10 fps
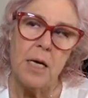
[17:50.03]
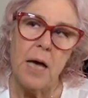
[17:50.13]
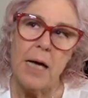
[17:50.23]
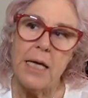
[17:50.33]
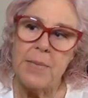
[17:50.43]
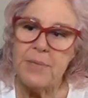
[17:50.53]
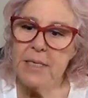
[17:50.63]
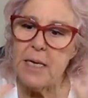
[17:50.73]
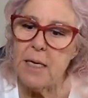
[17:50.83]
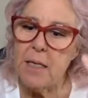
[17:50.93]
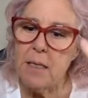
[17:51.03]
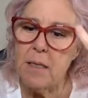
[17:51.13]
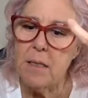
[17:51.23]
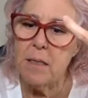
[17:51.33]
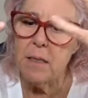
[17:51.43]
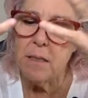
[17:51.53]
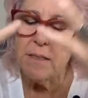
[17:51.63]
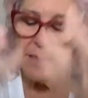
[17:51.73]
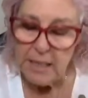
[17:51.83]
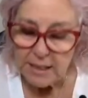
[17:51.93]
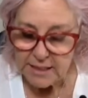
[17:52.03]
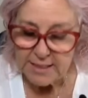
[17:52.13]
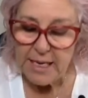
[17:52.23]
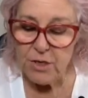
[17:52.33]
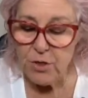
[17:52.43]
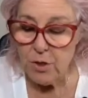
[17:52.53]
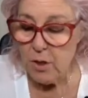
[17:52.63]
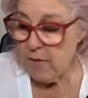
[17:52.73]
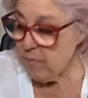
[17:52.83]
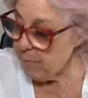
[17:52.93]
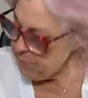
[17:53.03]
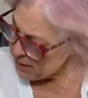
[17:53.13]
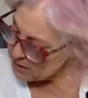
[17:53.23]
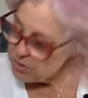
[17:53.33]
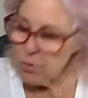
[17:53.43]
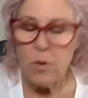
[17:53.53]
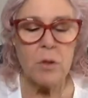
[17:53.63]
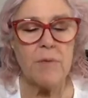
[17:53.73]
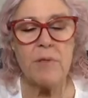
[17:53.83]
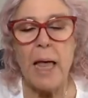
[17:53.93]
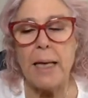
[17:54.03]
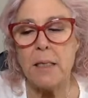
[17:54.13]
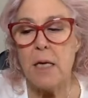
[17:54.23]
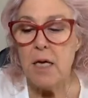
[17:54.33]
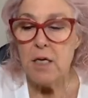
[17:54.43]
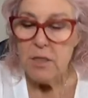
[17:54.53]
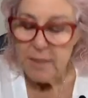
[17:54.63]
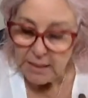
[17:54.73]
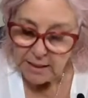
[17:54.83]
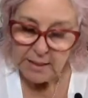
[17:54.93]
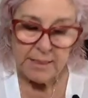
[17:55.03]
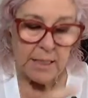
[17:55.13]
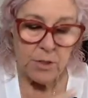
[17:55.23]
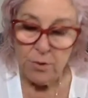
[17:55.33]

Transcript: I keep seeing sitting in the center of a circle of sitting in the center